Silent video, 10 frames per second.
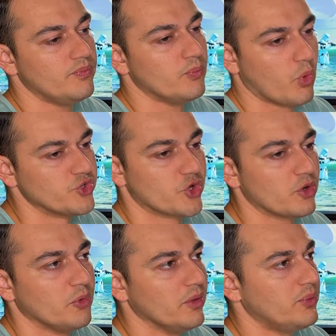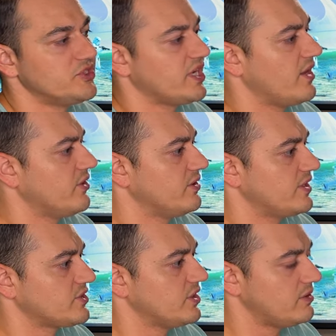more durable and put together.
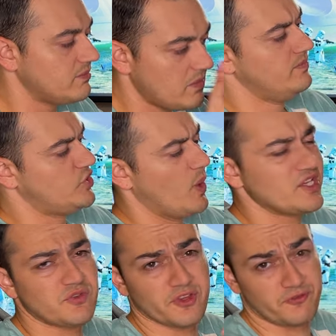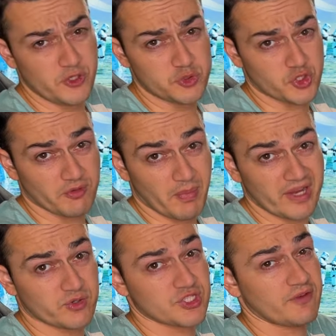That's good. So as for the future of
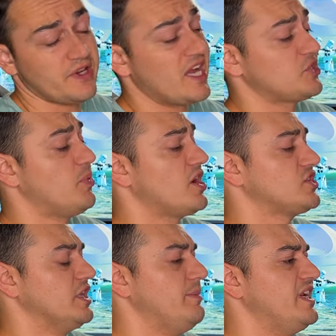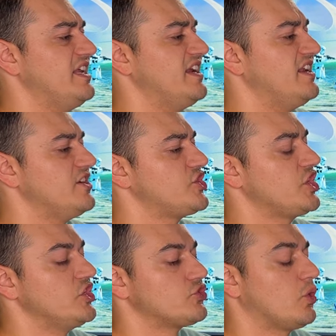Microsoft Xbox limited edition
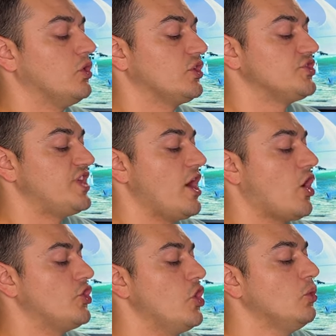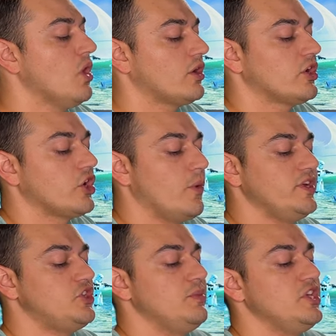controllers, they are no longer
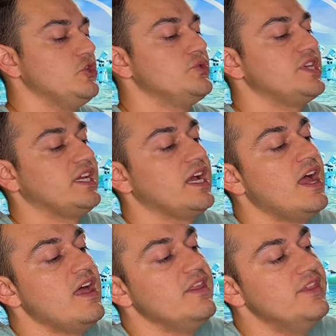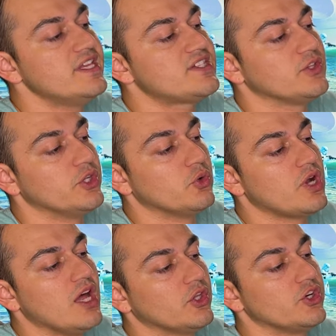going to be using this little
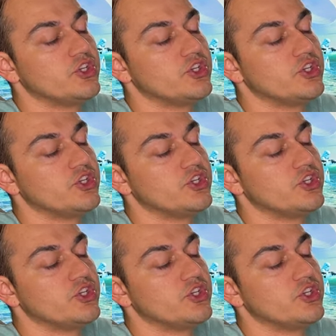color